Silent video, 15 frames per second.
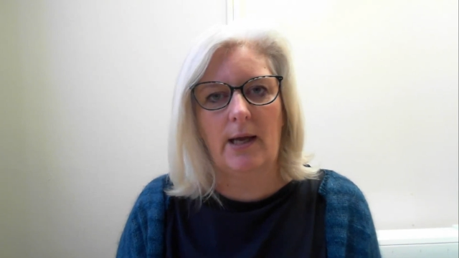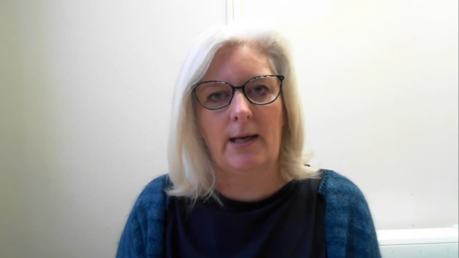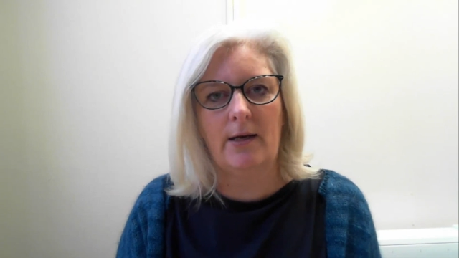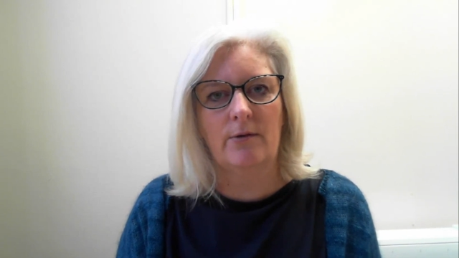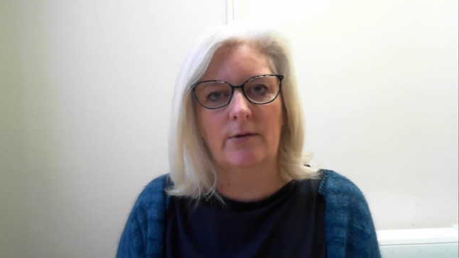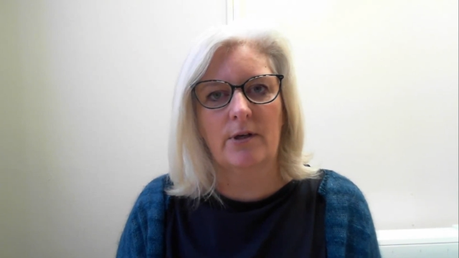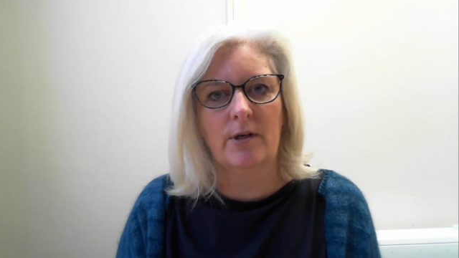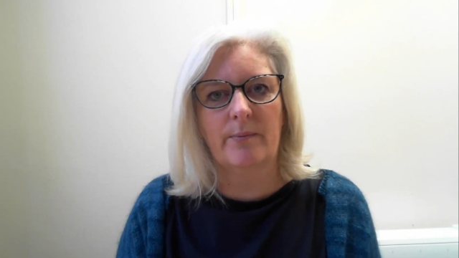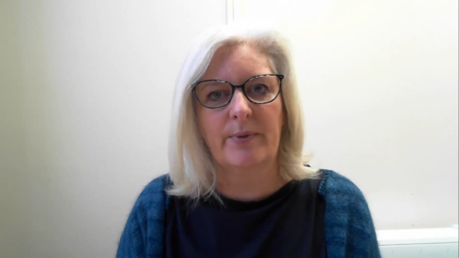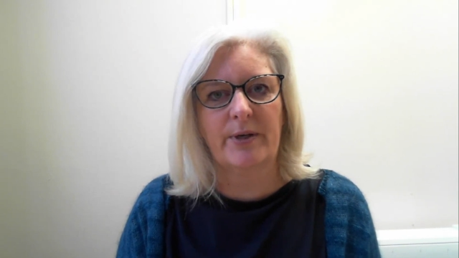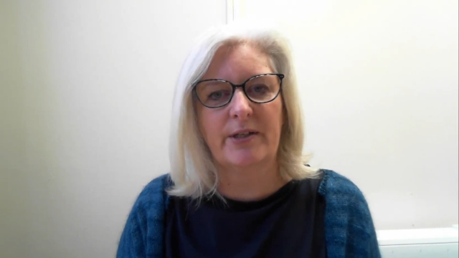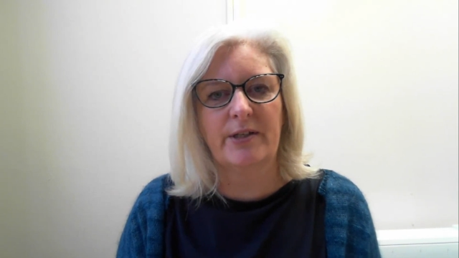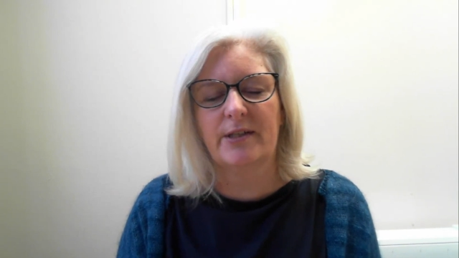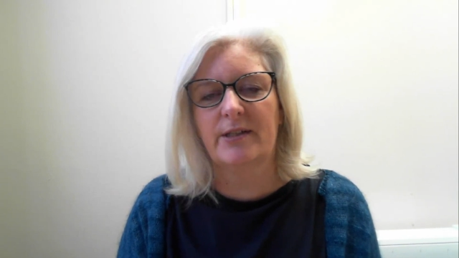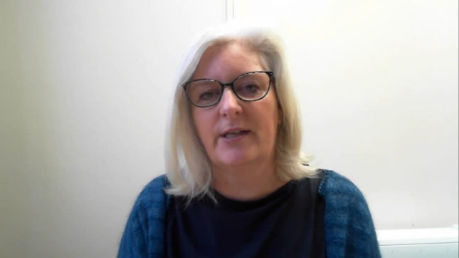any longer
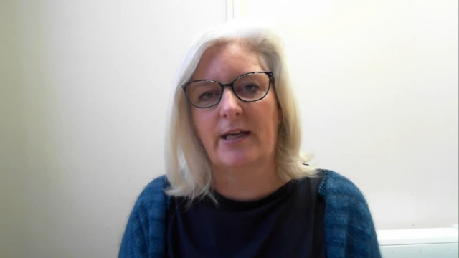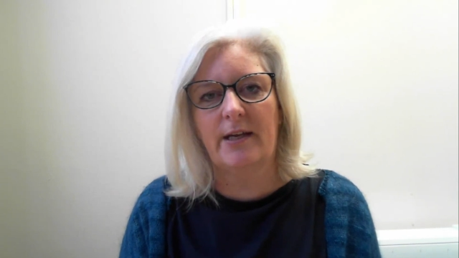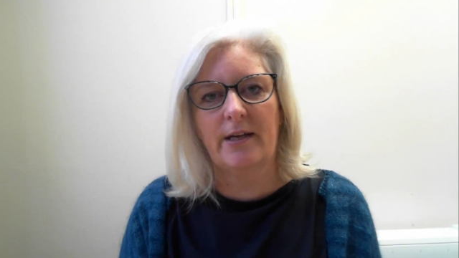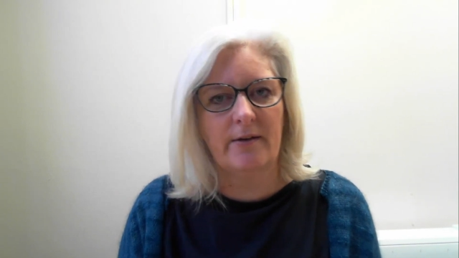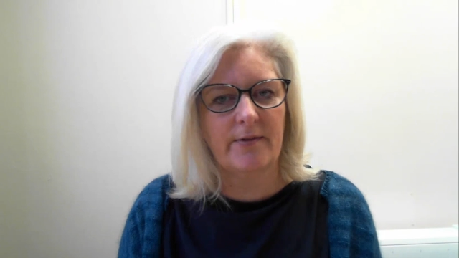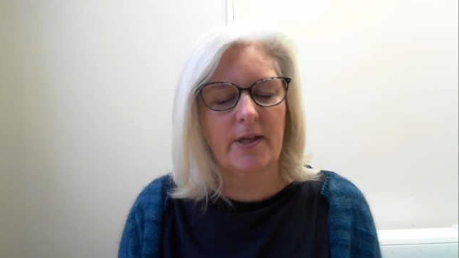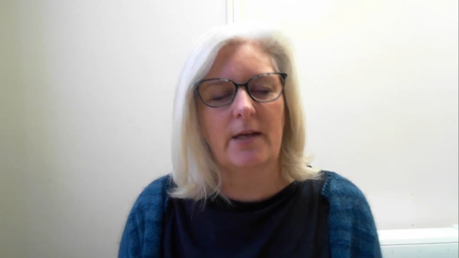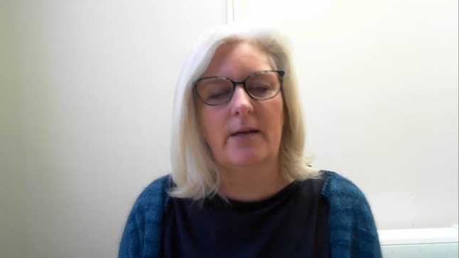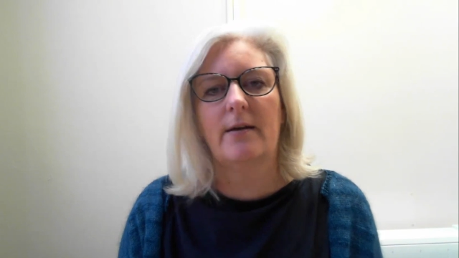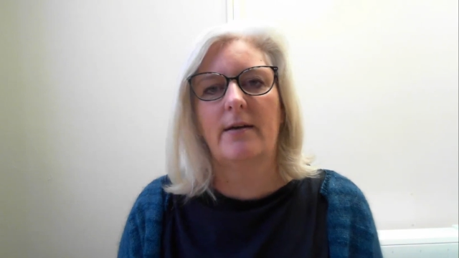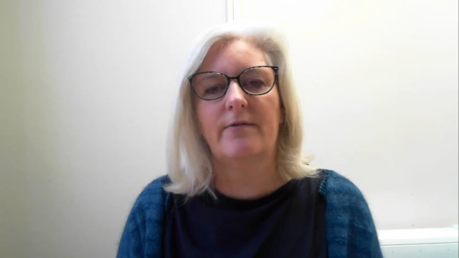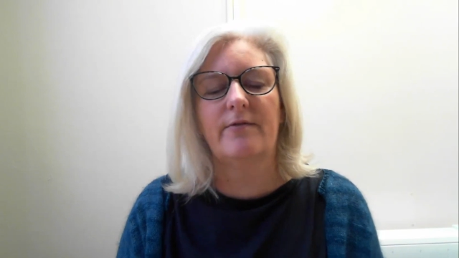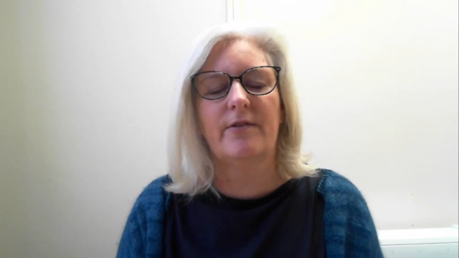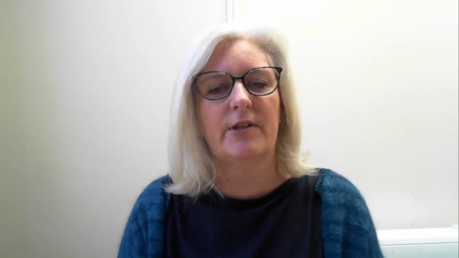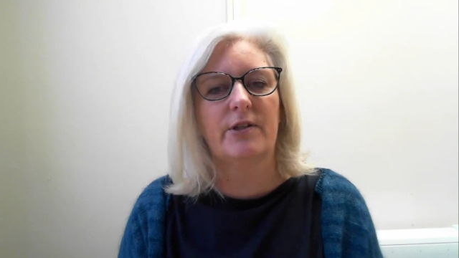because it's taken over their
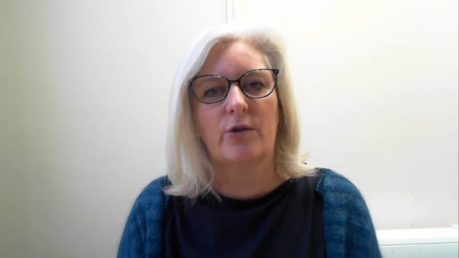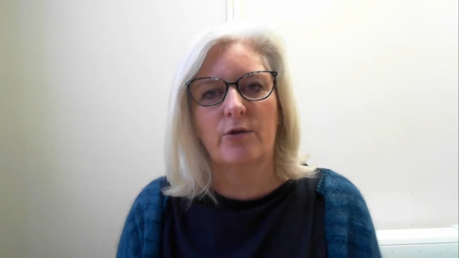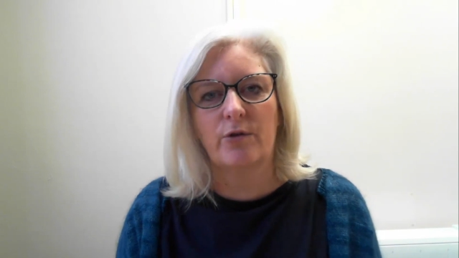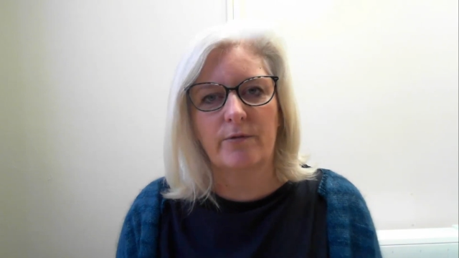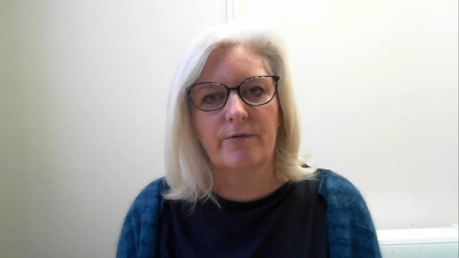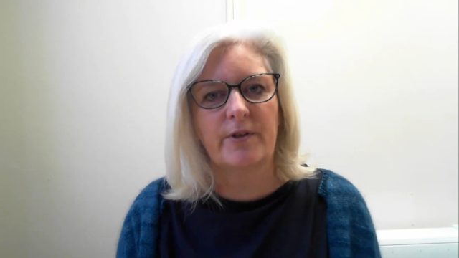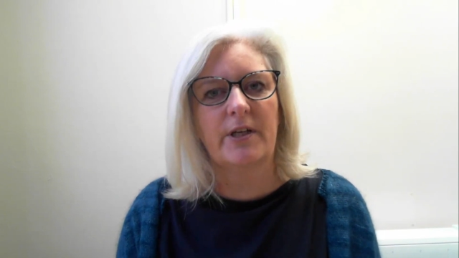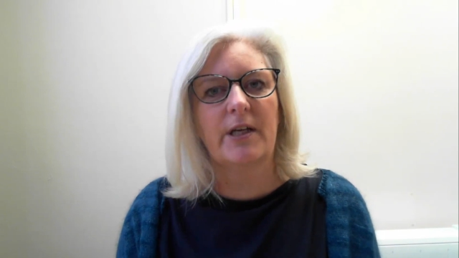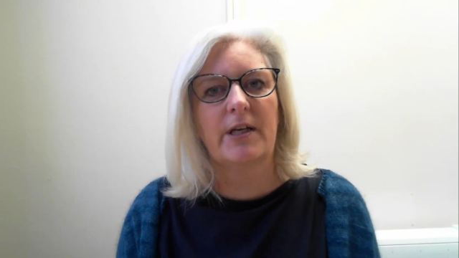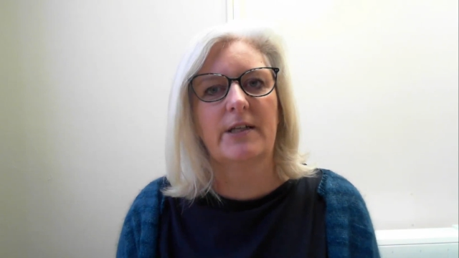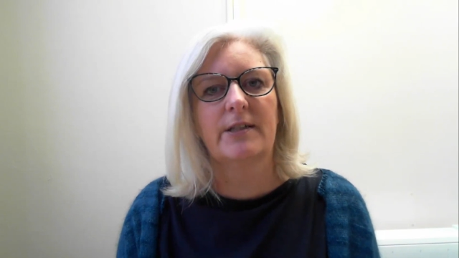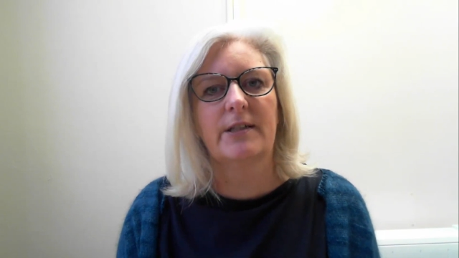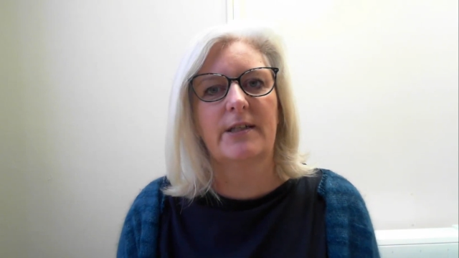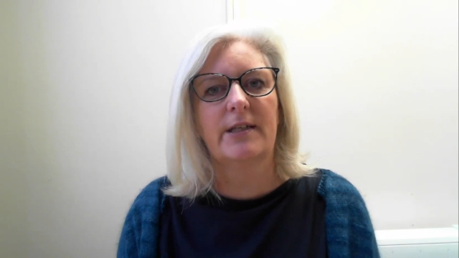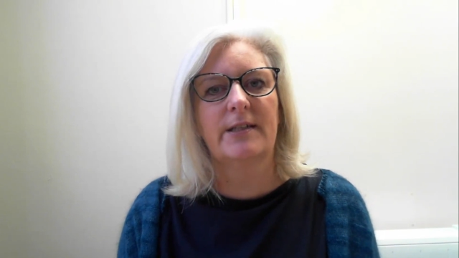life and it's gone on for
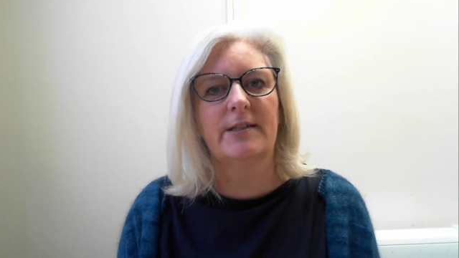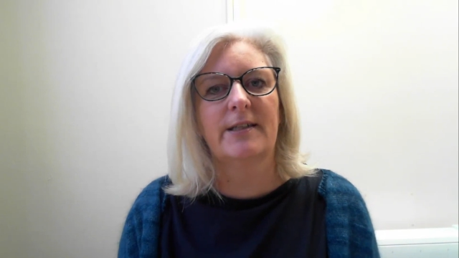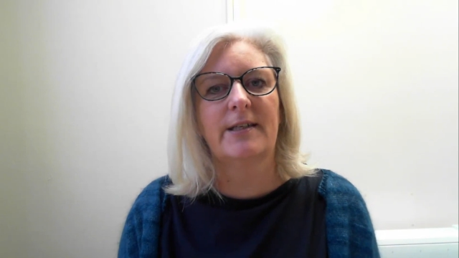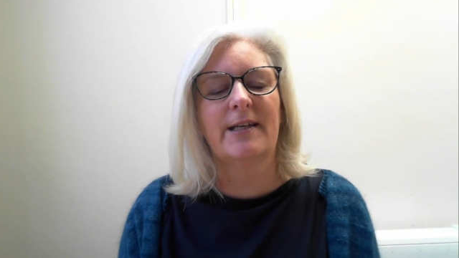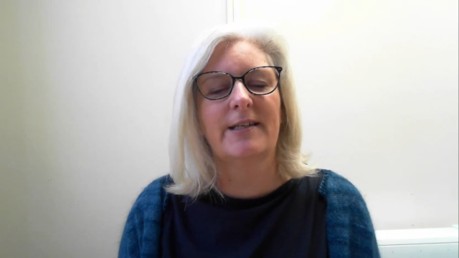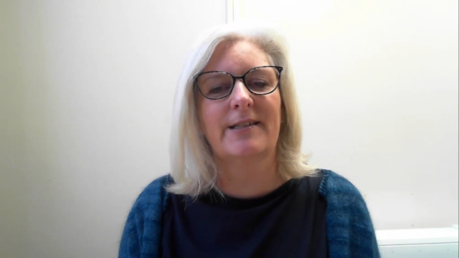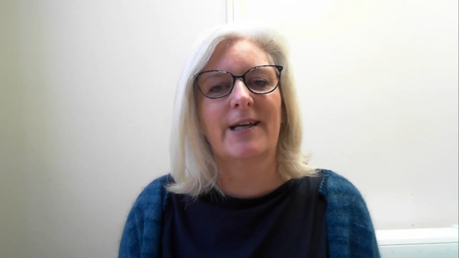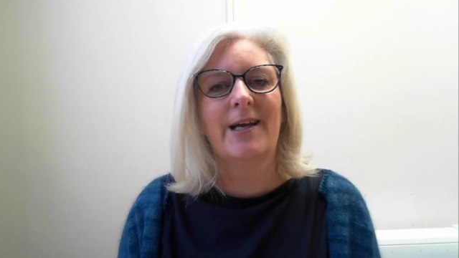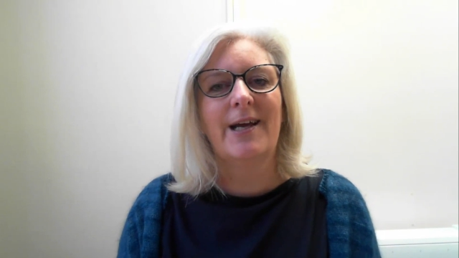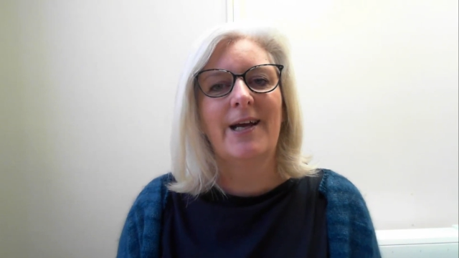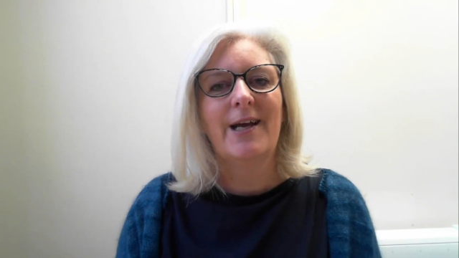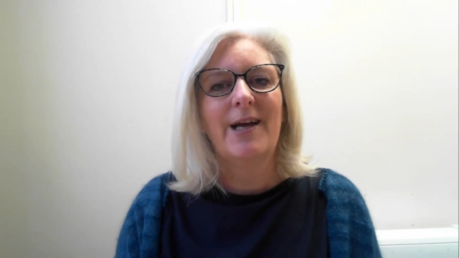years and years and years